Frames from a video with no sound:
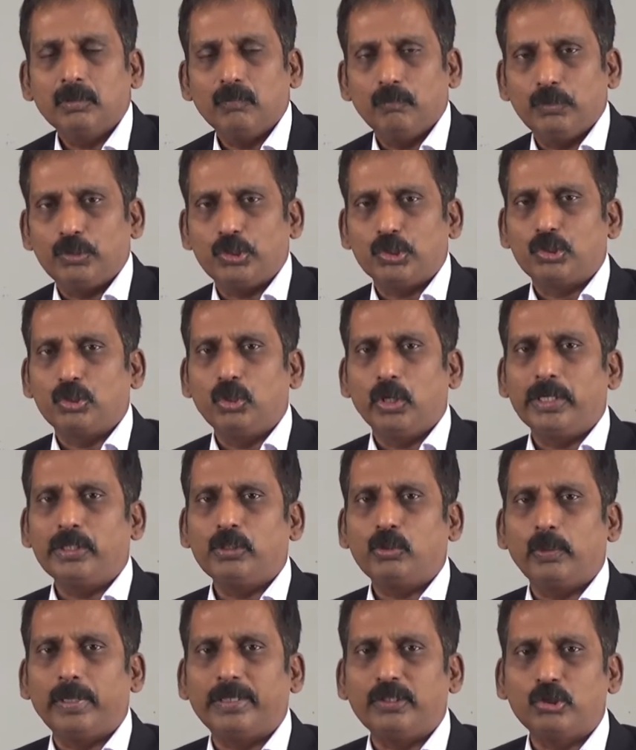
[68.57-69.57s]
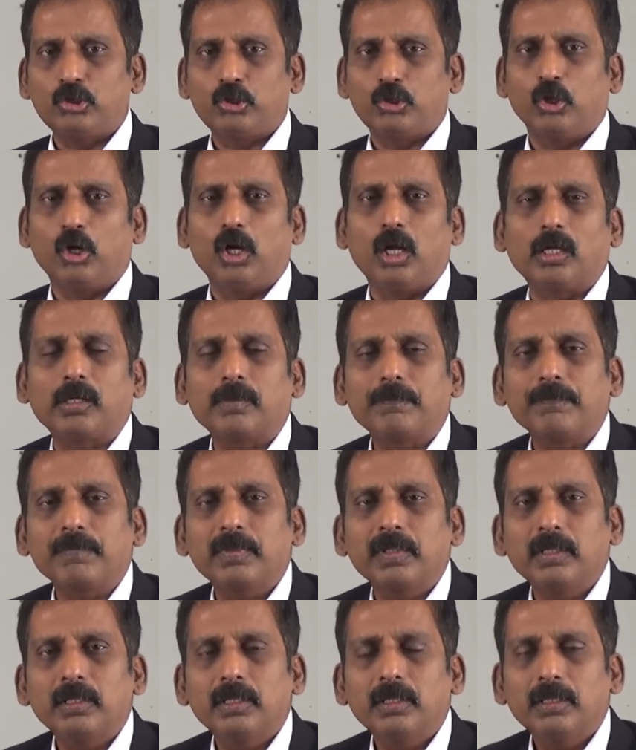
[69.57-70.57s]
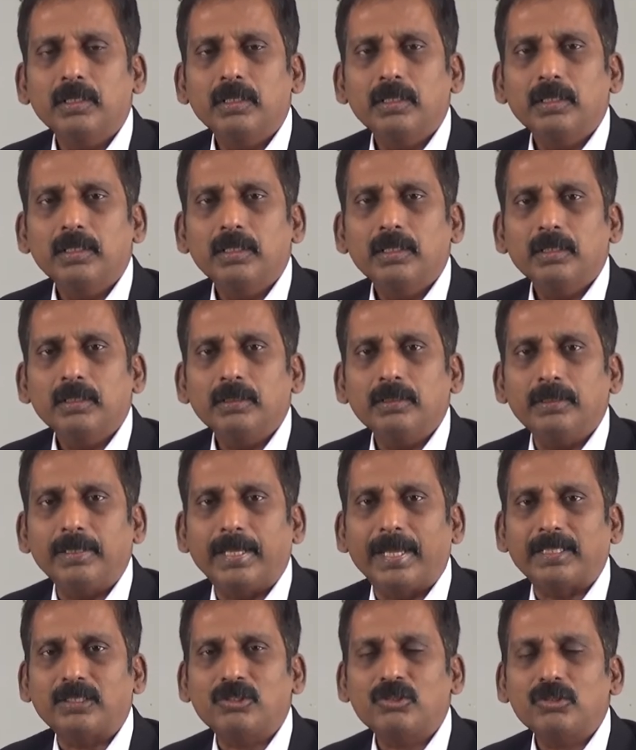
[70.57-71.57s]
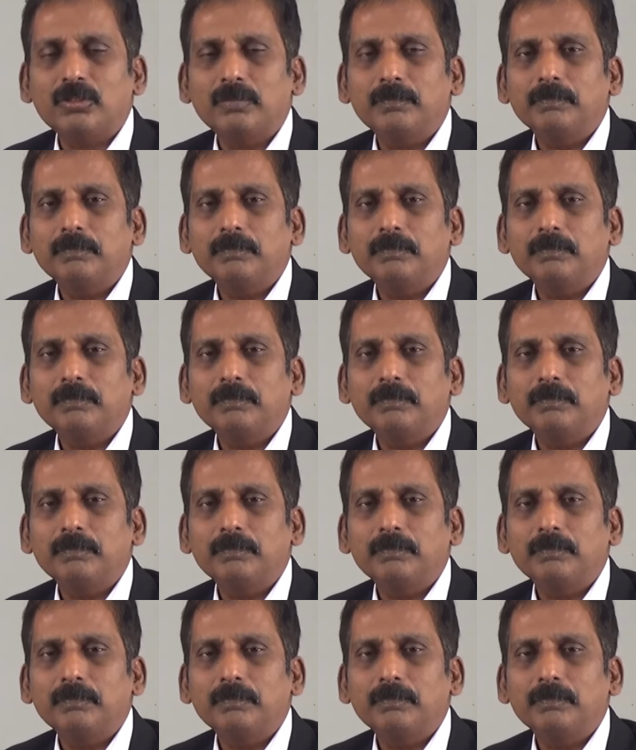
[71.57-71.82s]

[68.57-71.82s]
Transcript: which is going to ensure that